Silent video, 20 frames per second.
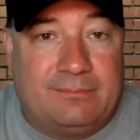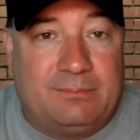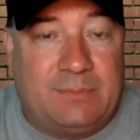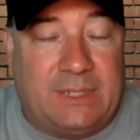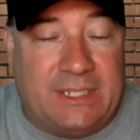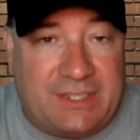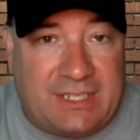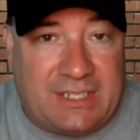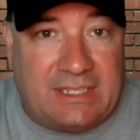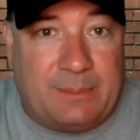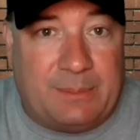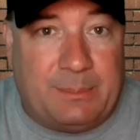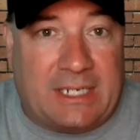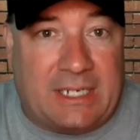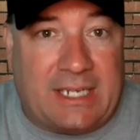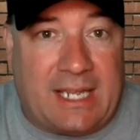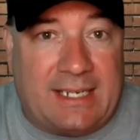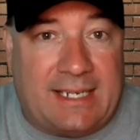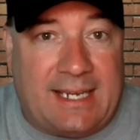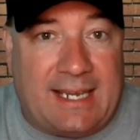Please hit
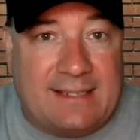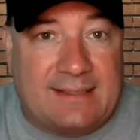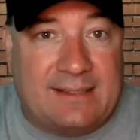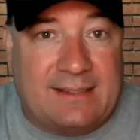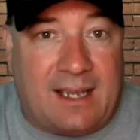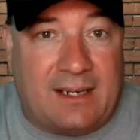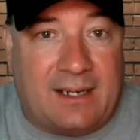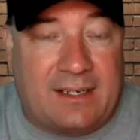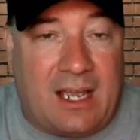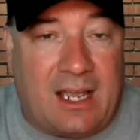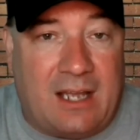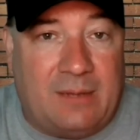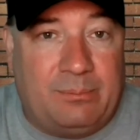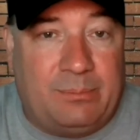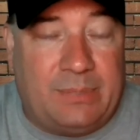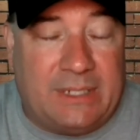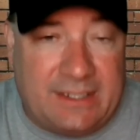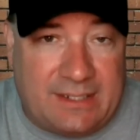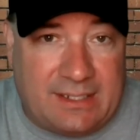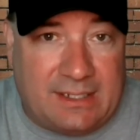thebuckeyecast.com.
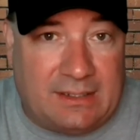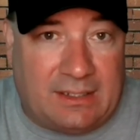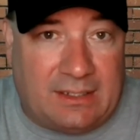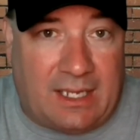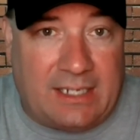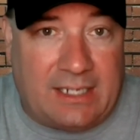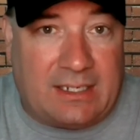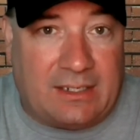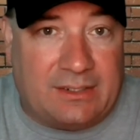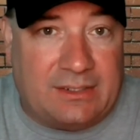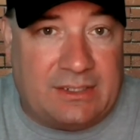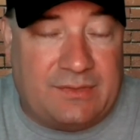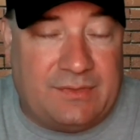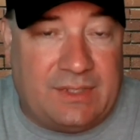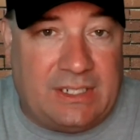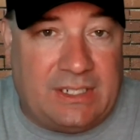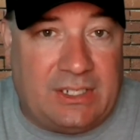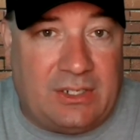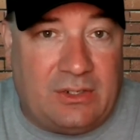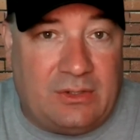Please hit like on this
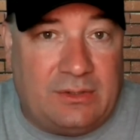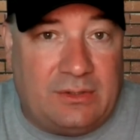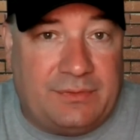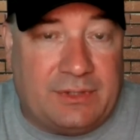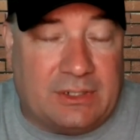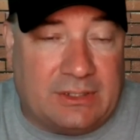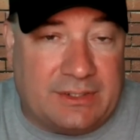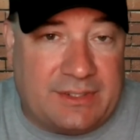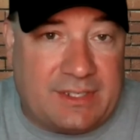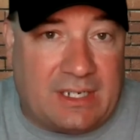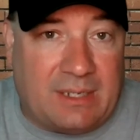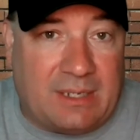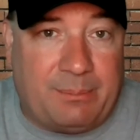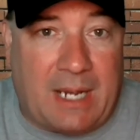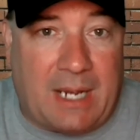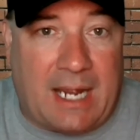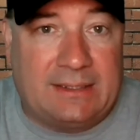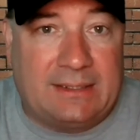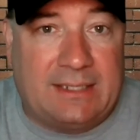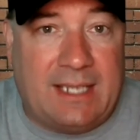video. If you're listening on
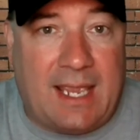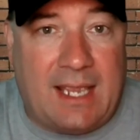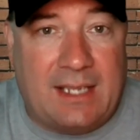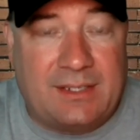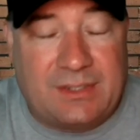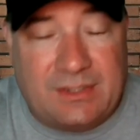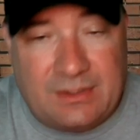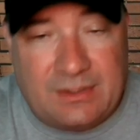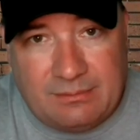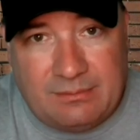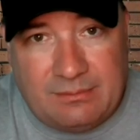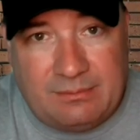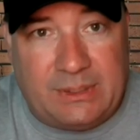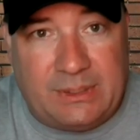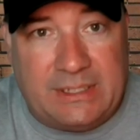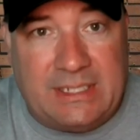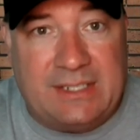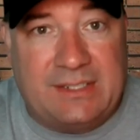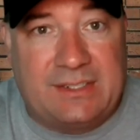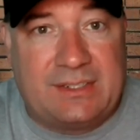podcasts,
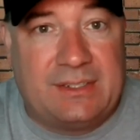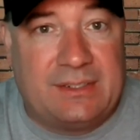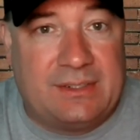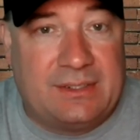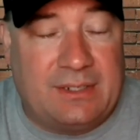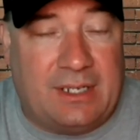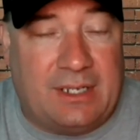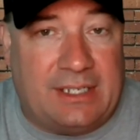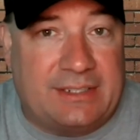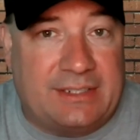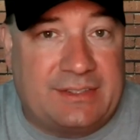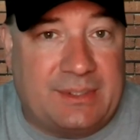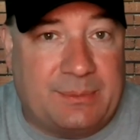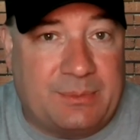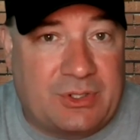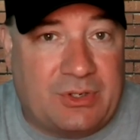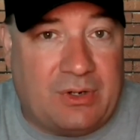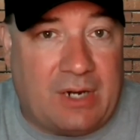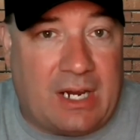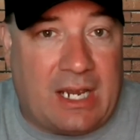please
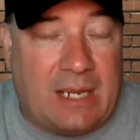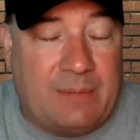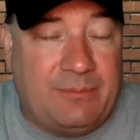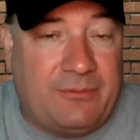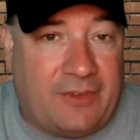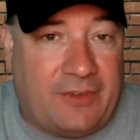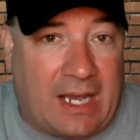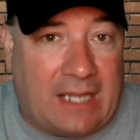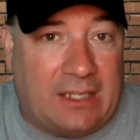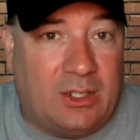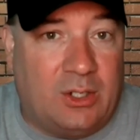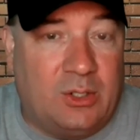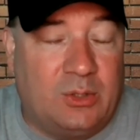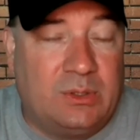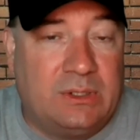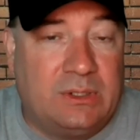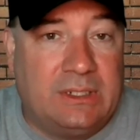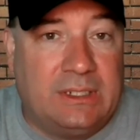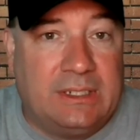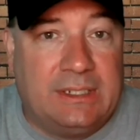subscribe,
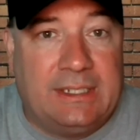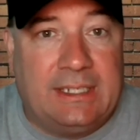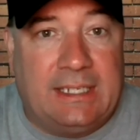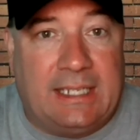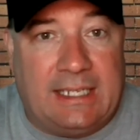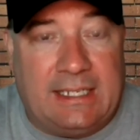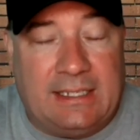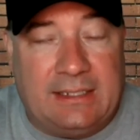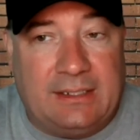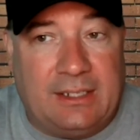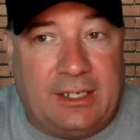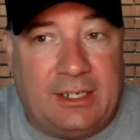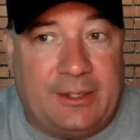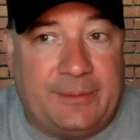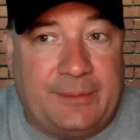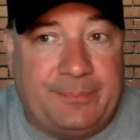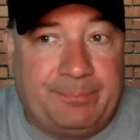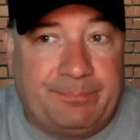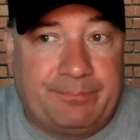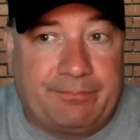follow,
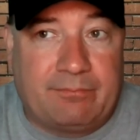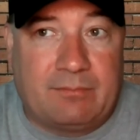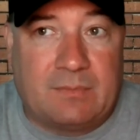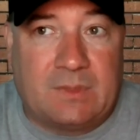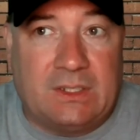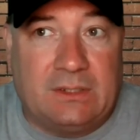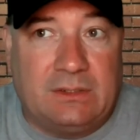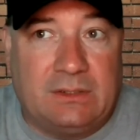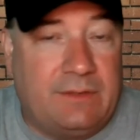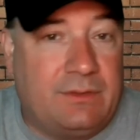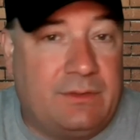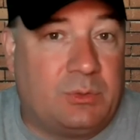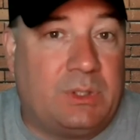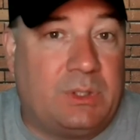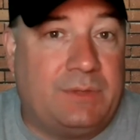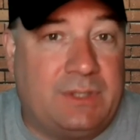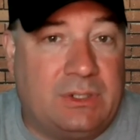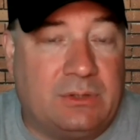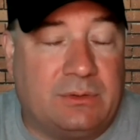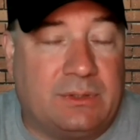and leave a
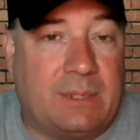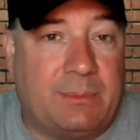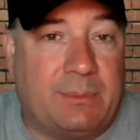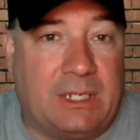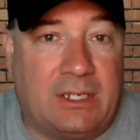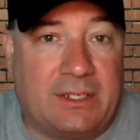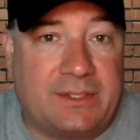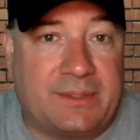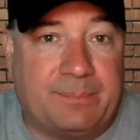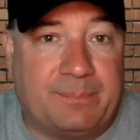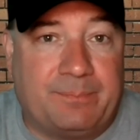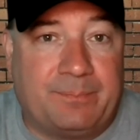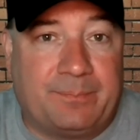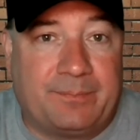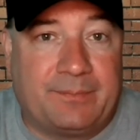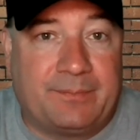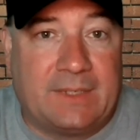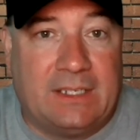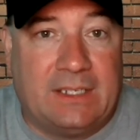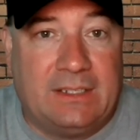review. That'd be awesome.
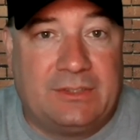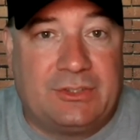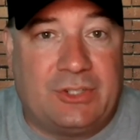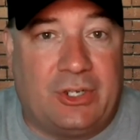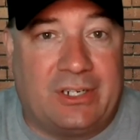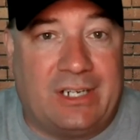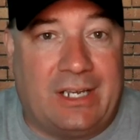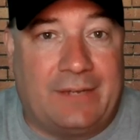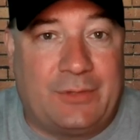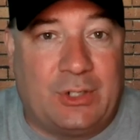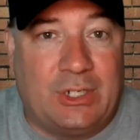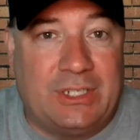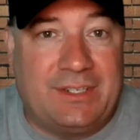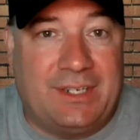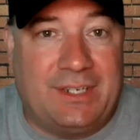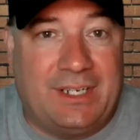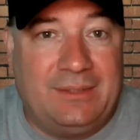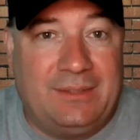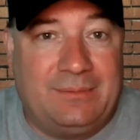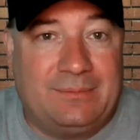That's all I got for you
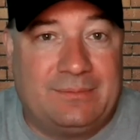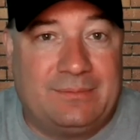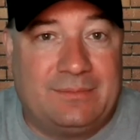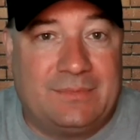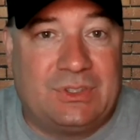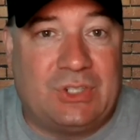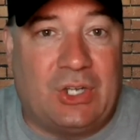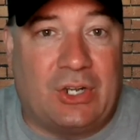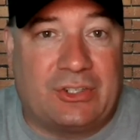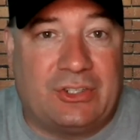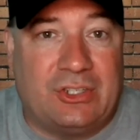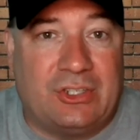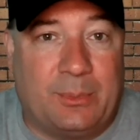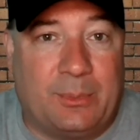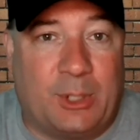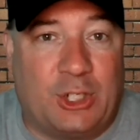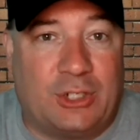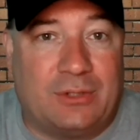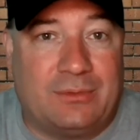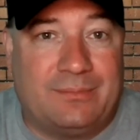today. Talk to you
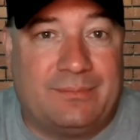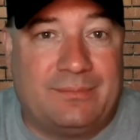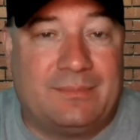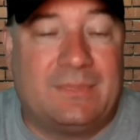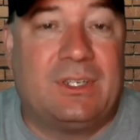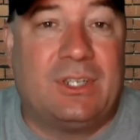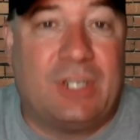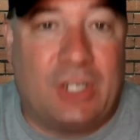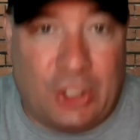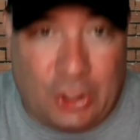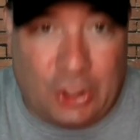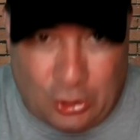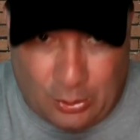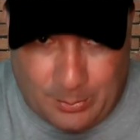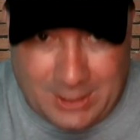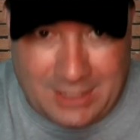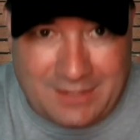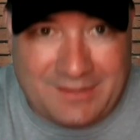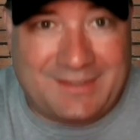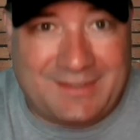tomorrow. Go
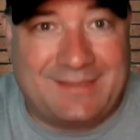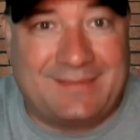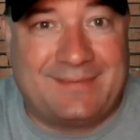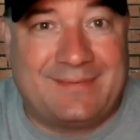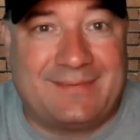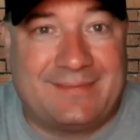Bucks.